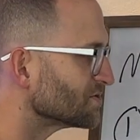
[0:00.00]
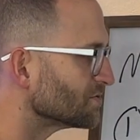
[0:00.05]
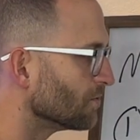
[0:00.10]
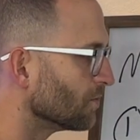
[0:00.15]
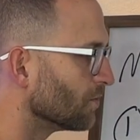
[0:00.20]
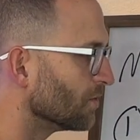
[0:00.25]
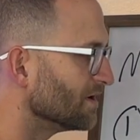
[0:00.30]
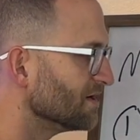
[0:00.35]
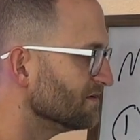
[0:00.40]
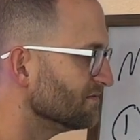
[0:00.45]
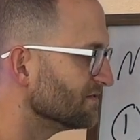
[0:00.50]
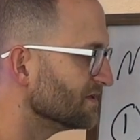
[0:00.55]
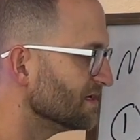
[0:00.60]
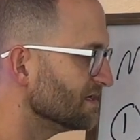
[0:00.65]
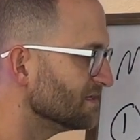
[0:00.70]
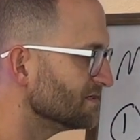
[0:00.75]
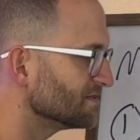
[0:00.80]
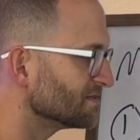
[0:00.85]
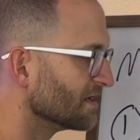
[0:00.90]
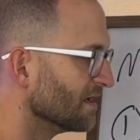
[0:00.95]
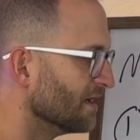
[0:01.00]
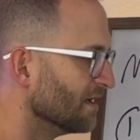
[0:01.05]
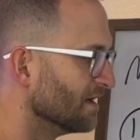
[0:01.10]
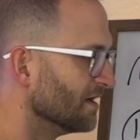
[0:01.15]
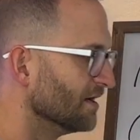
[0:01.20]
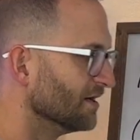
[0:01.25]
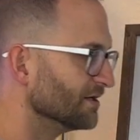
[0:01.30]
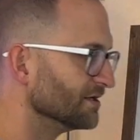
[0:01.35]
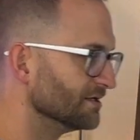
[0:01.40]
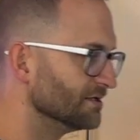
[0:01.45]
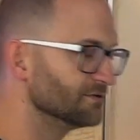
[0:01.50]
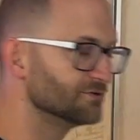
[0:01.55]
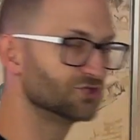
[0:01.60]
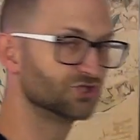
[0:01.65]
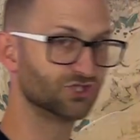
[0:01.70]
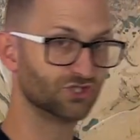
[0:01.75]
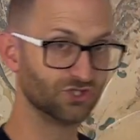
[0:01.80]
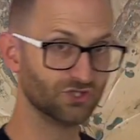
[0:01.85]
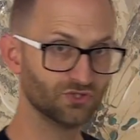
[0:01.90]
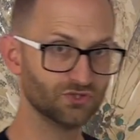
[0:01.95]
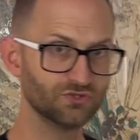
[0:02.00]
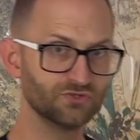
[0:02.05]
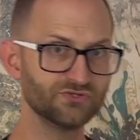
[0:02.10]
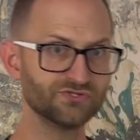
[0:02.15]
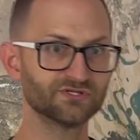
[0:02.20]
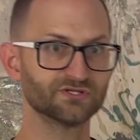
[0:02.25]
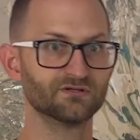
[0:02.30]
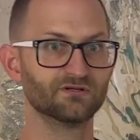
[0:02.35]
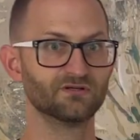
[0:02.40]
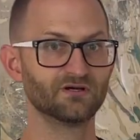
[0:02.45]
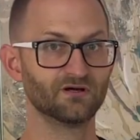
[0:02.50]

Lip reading: one of these you choose,